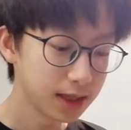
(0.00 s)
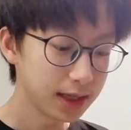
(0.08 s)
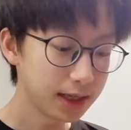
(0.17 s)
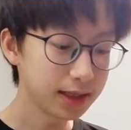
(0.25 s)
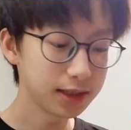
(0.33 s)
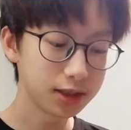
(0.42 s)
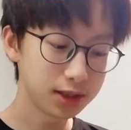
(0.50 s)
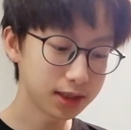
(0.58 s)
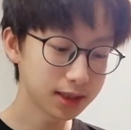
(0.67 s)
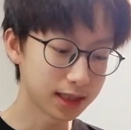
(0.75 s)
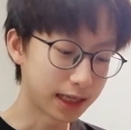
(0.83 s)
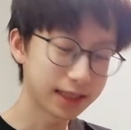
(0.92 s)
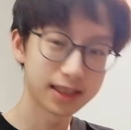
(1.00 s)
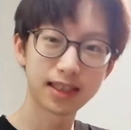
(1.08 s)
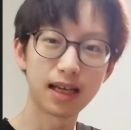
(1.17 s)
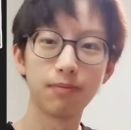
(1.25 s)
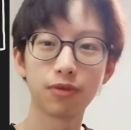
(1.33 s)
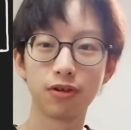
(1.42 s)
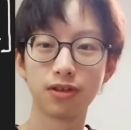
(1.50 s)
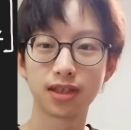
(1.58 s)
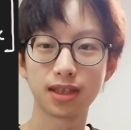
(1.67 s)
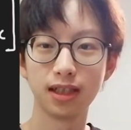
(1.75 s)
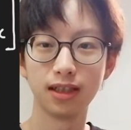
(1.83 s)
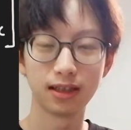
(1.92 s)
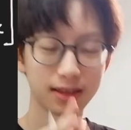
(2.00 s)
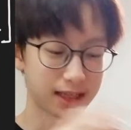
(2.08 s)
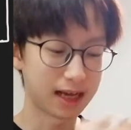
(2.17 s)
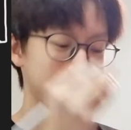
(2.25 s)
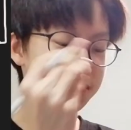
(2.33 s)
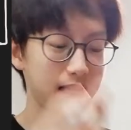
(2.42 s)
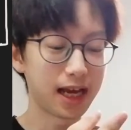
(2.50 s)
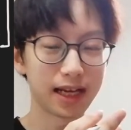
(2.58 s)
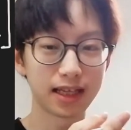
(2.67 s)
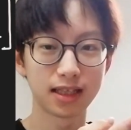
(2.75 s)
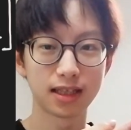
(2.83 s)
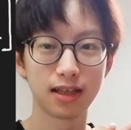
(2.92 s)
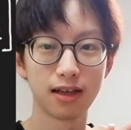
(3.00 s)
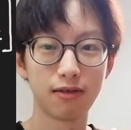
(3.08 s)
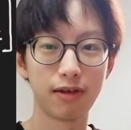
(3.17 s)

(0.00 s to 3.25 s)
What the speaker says: it is just like some constant times x.